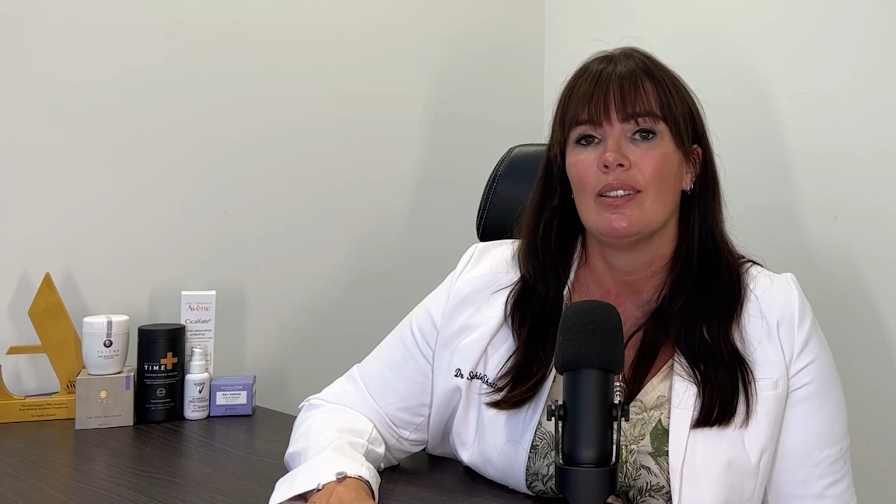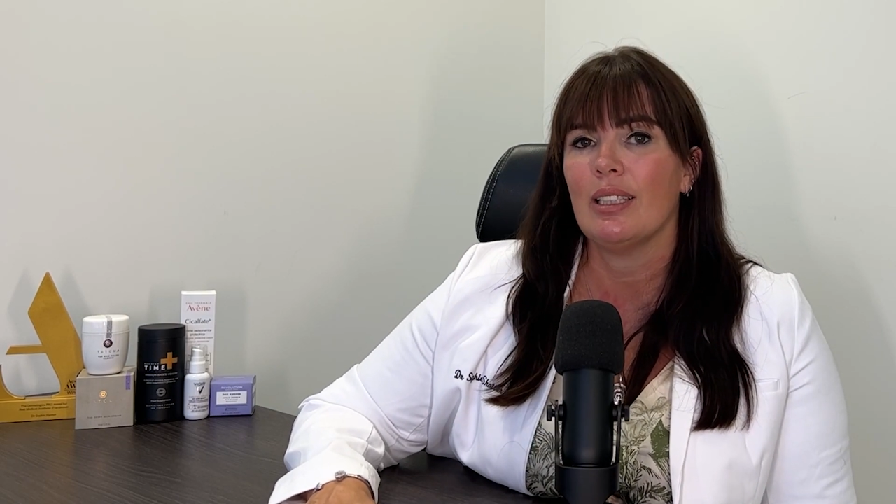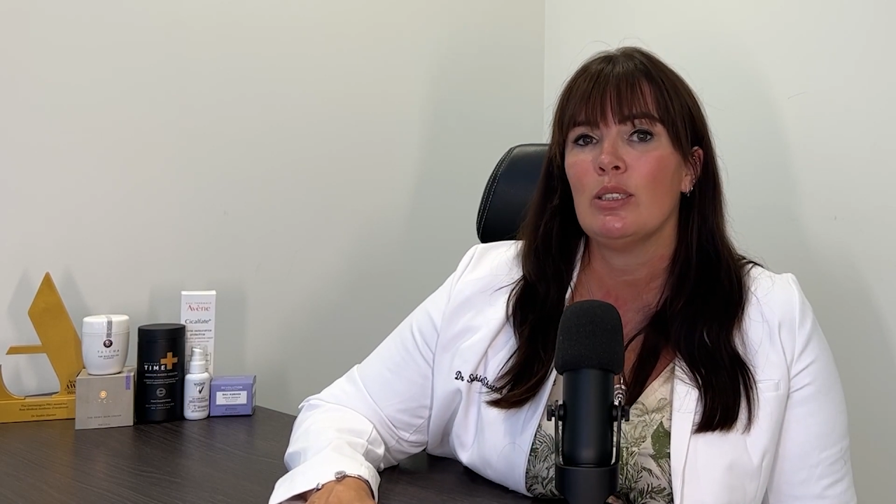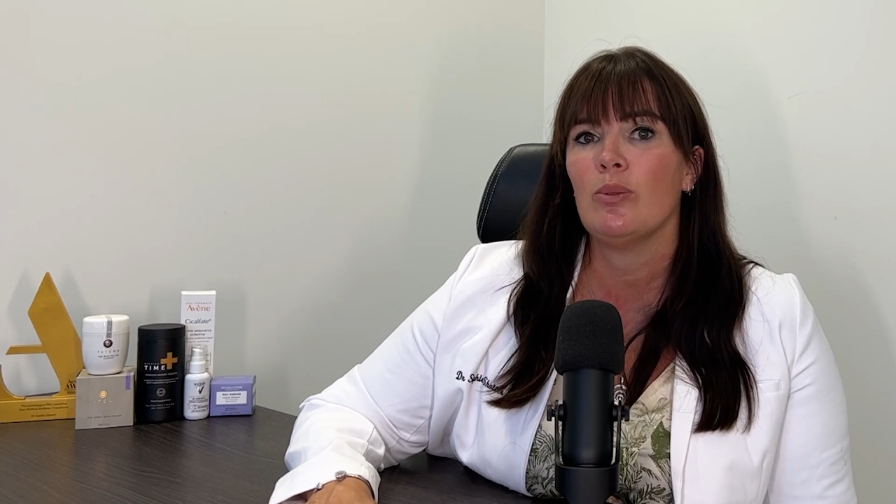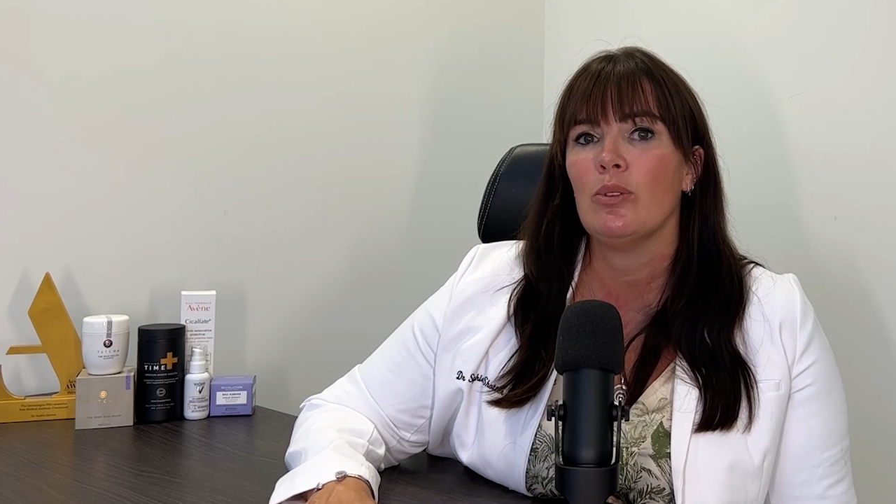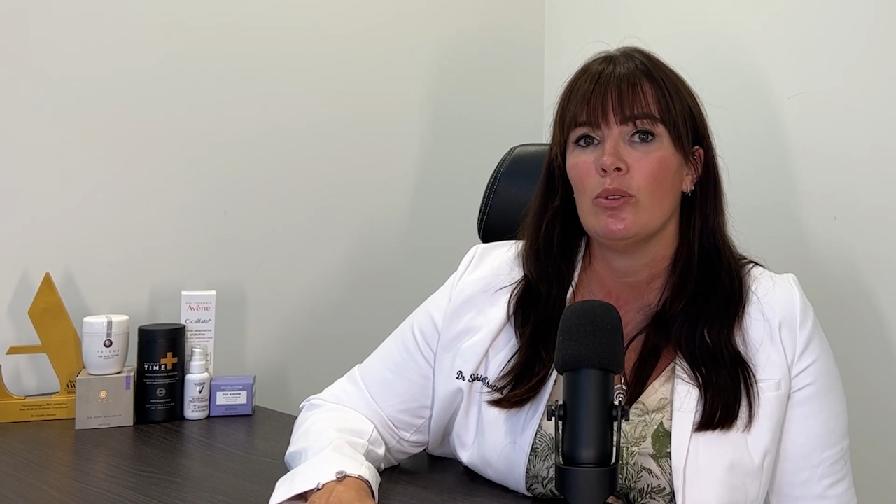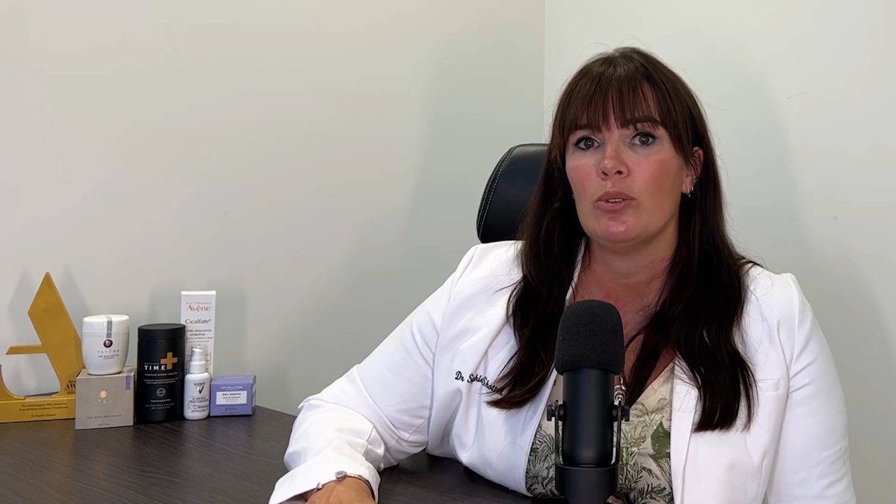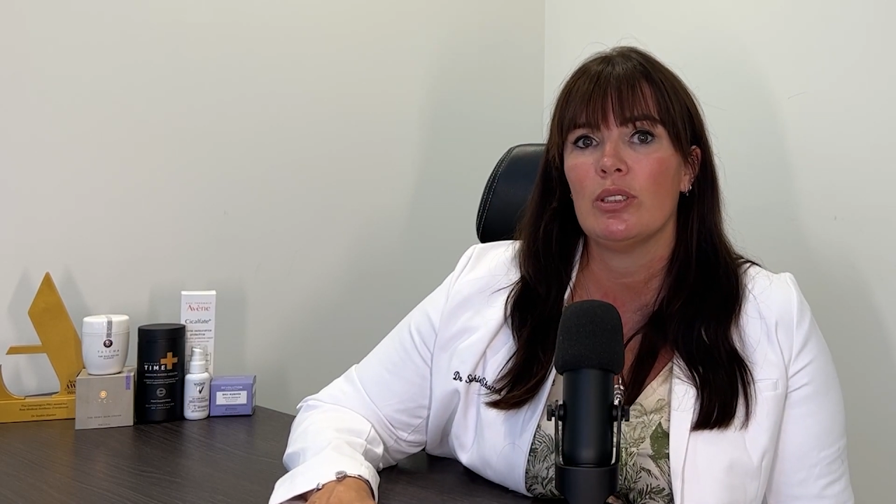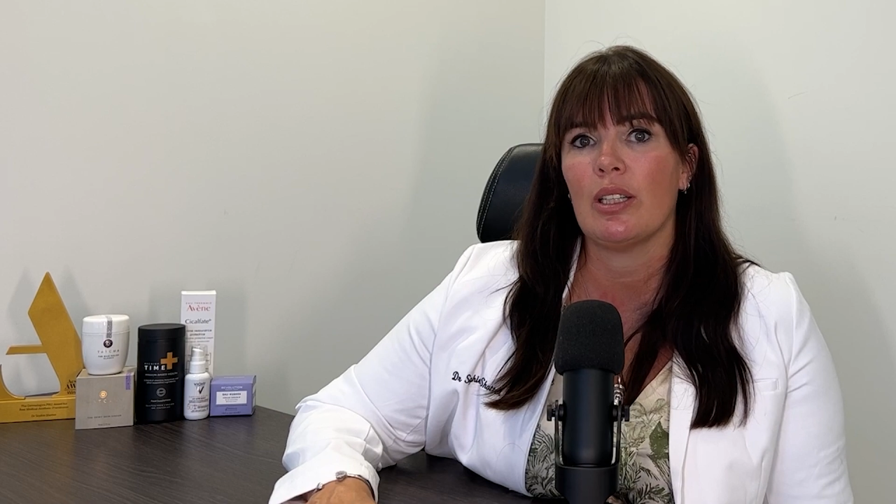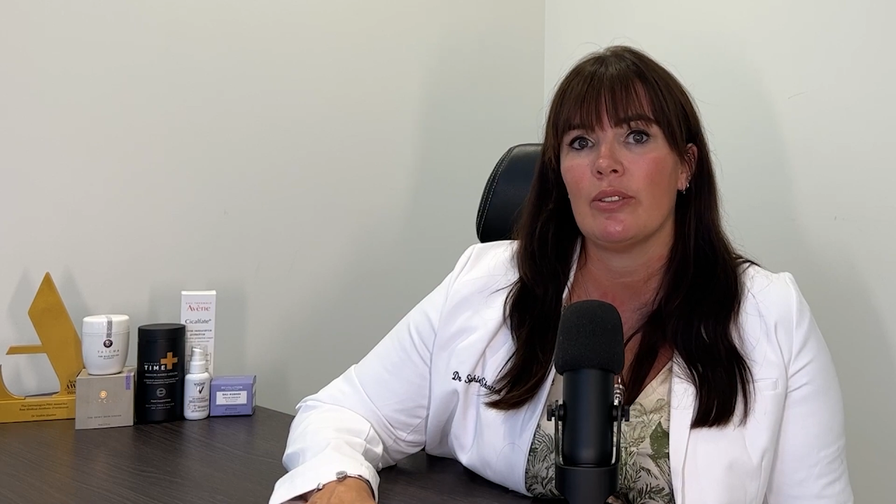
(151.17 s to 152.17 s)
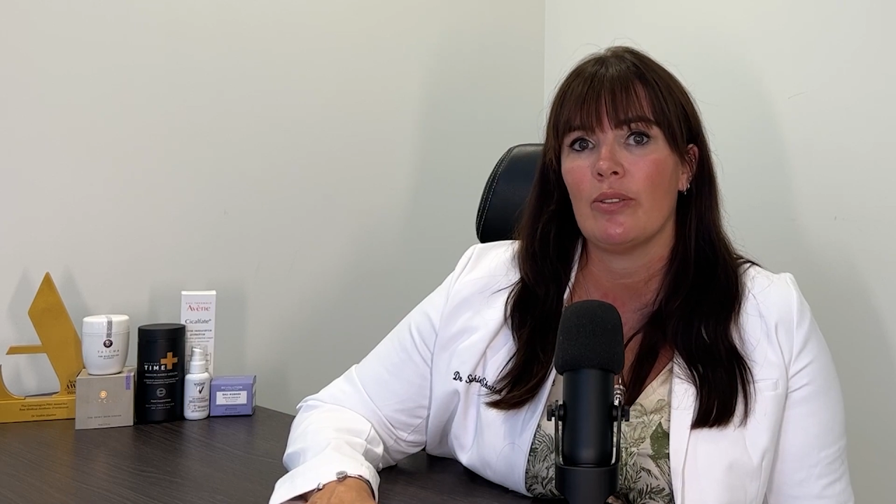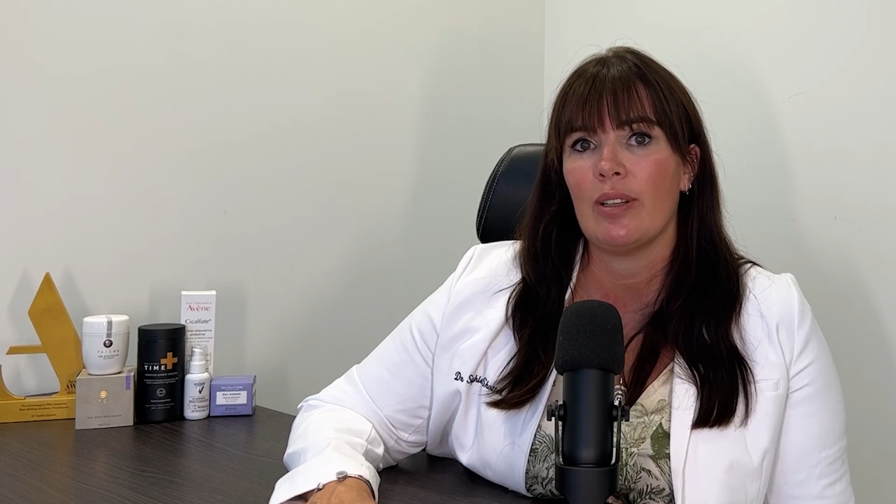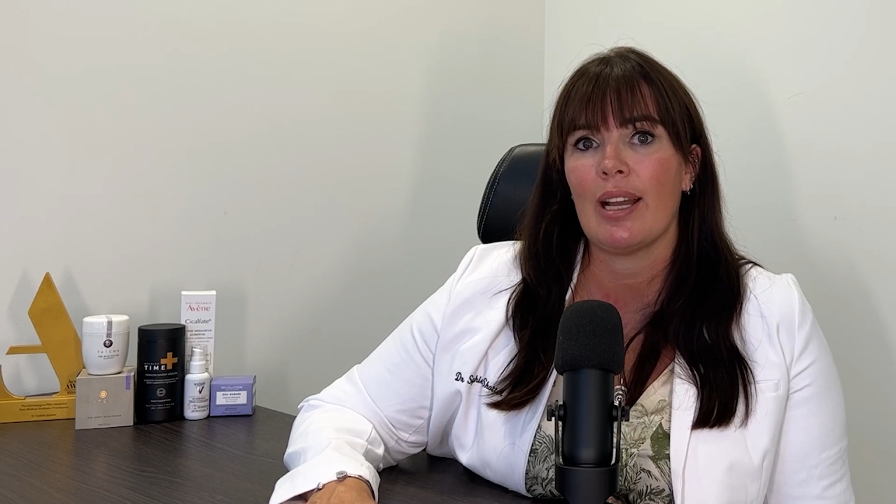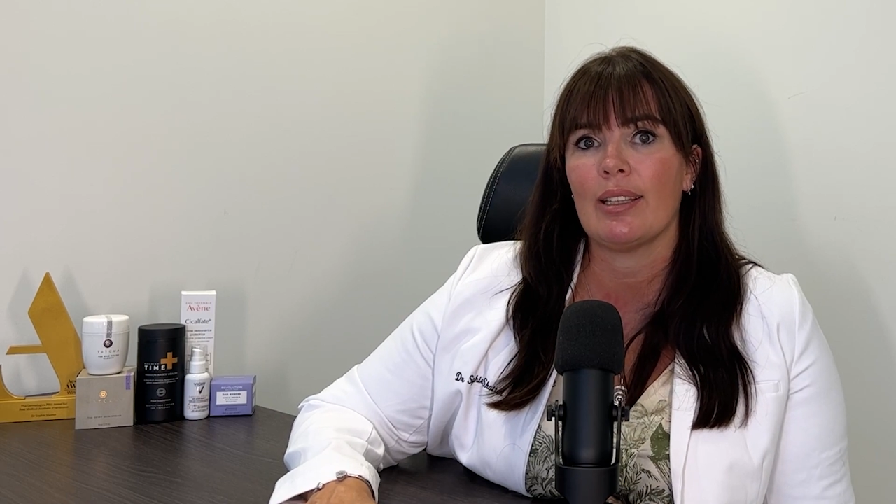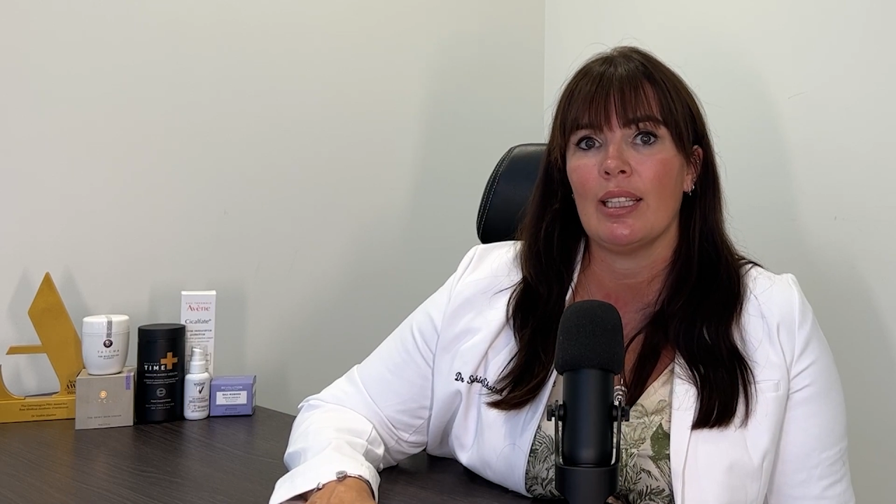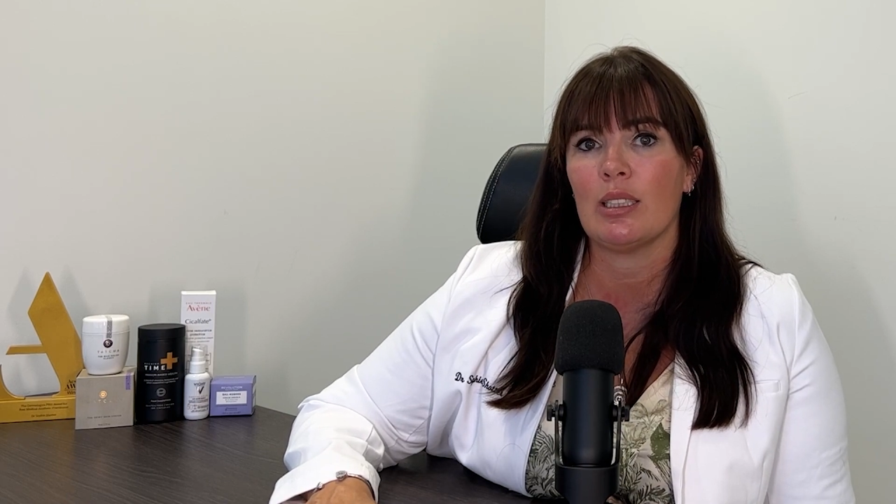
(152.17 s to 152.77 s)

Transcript: This will also reflect